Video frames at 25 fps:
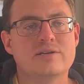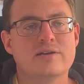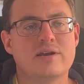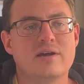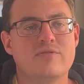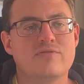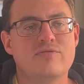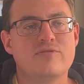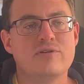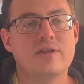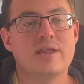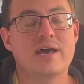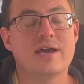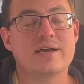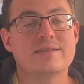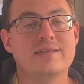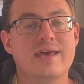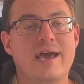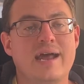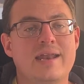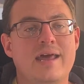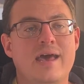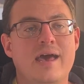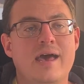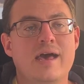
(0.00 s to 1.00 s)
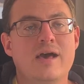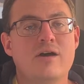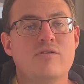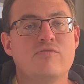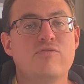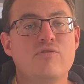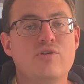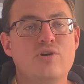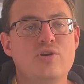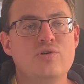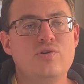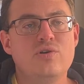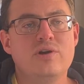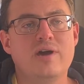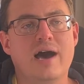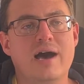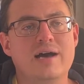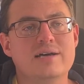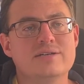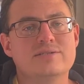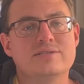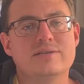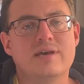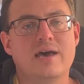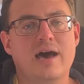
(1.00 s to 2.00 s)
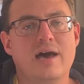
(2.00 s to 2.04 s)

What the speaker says: and I feel like that for you guys